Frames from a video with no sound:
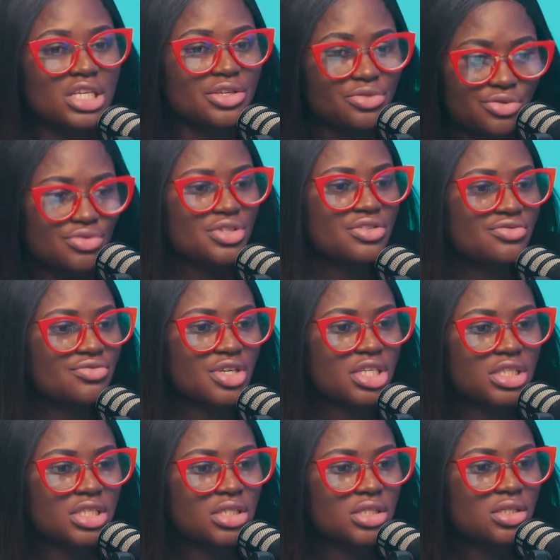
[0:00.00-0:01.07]
increase
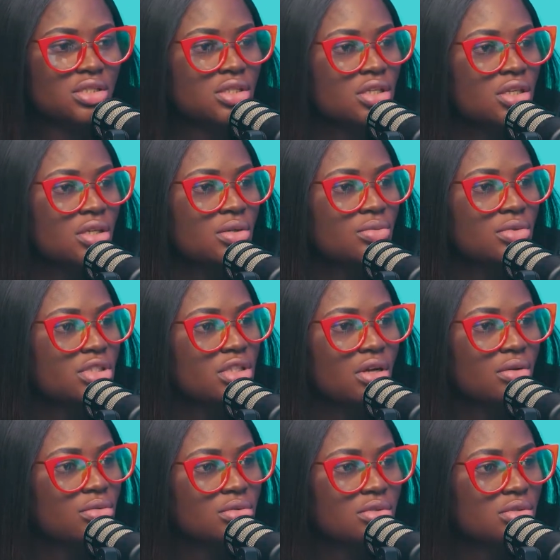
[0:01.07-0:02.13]
rent
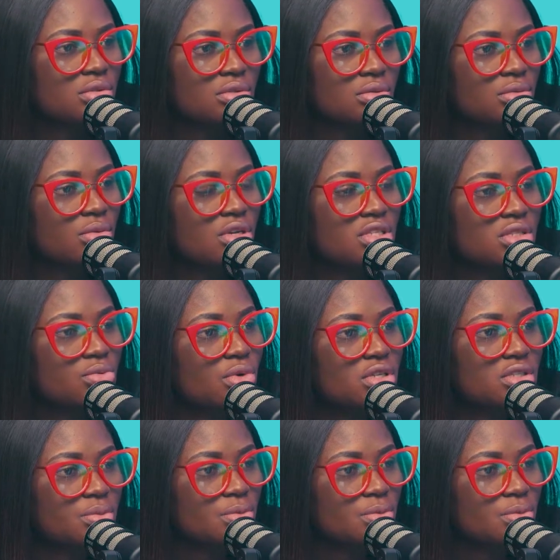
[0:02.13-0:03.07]
without, what's the